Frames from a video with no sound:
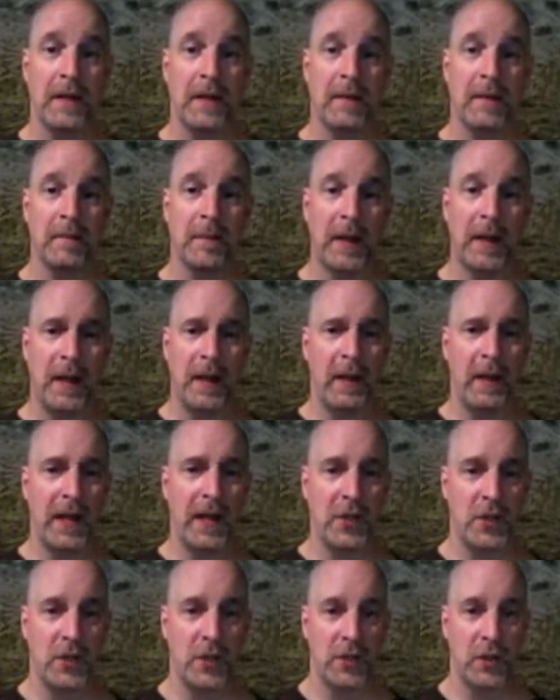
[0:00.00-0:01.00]
but I'll
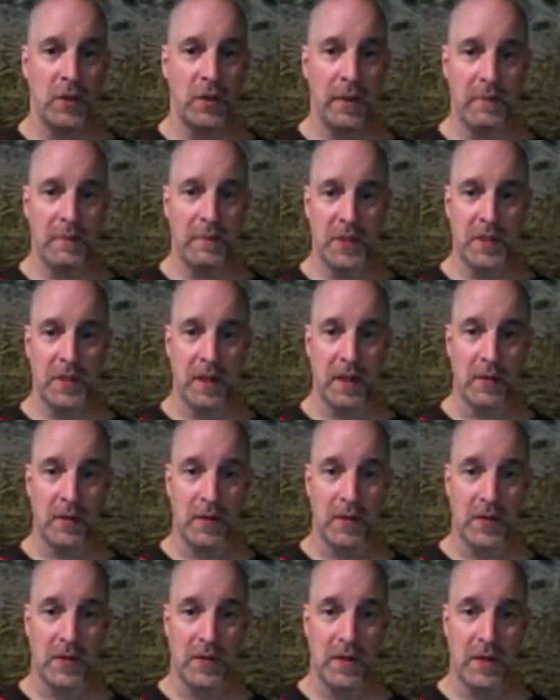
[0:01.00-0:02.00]
actually go
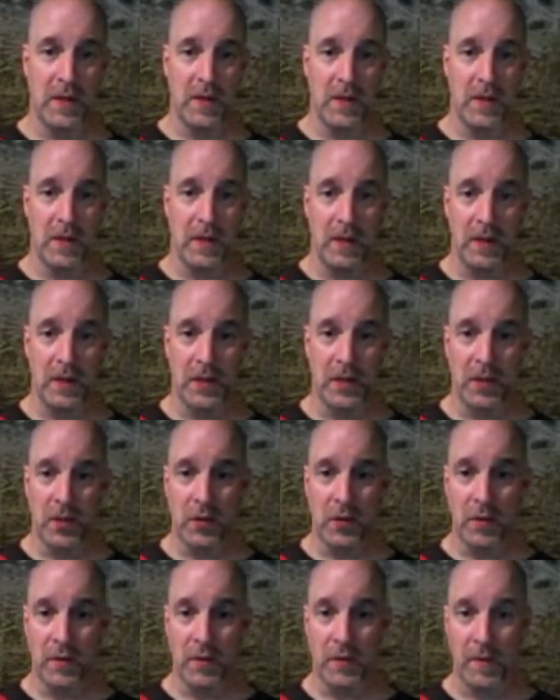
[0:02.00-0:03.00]
upstairs and
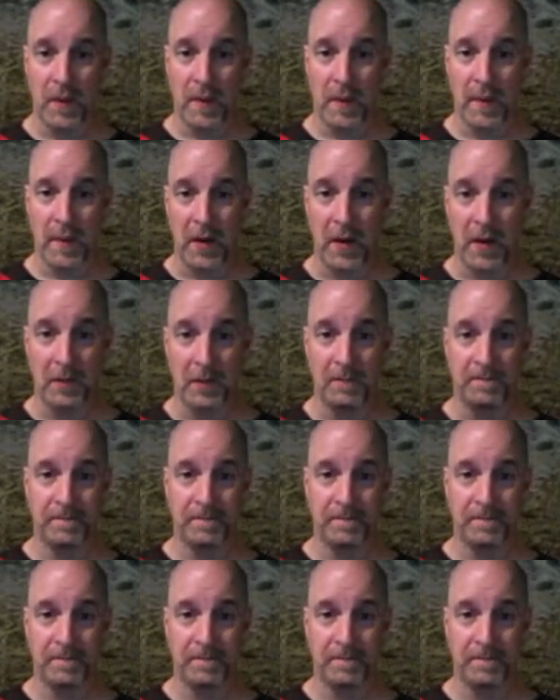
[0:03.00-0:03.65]
show you from up there.